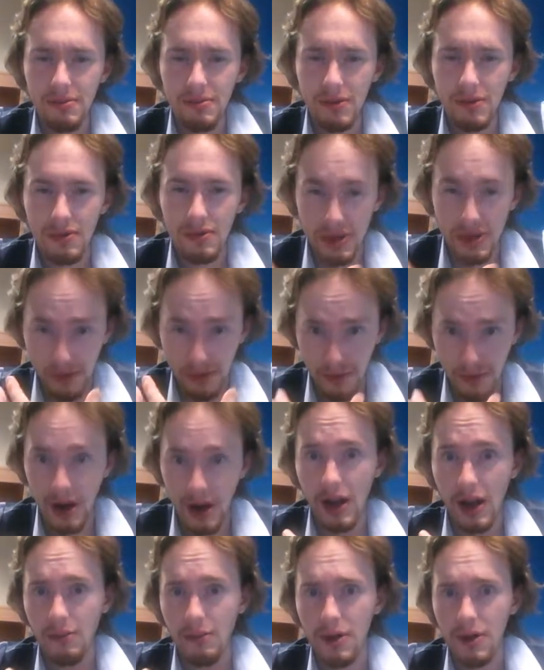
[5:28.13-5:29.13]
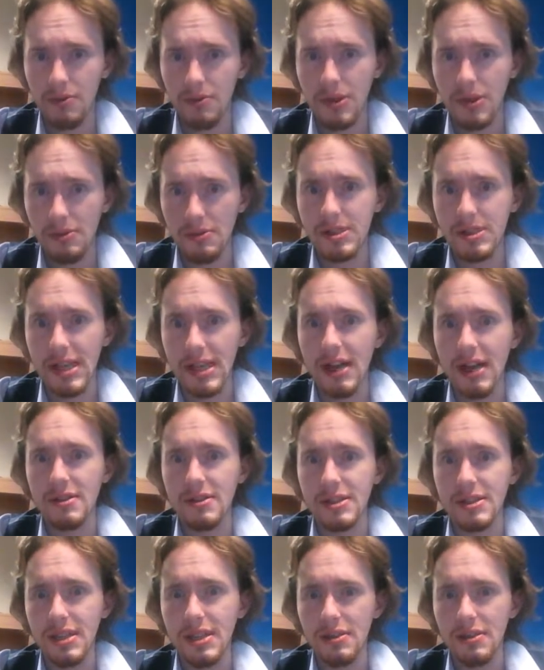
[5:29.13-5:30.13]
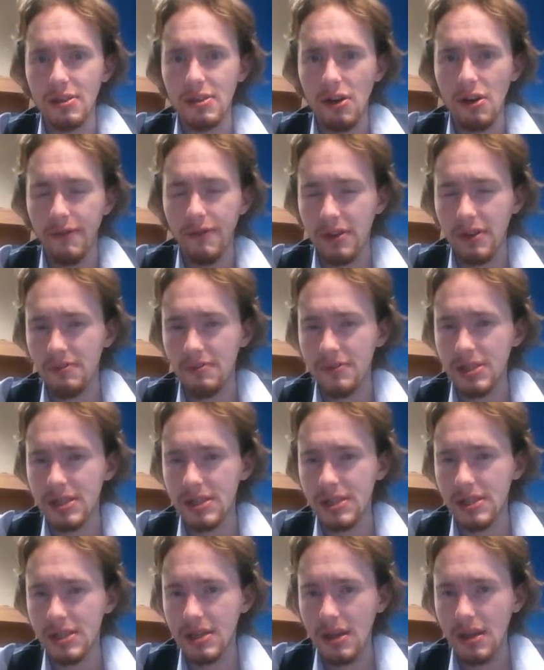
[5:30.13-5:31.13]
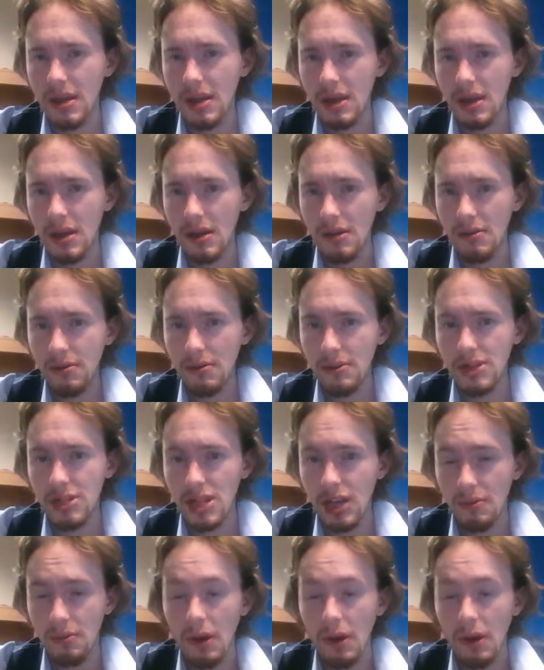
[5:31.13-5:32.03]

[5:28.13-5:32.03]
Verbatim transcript: because where I work, we don't sell tea and coffee, which is a shame.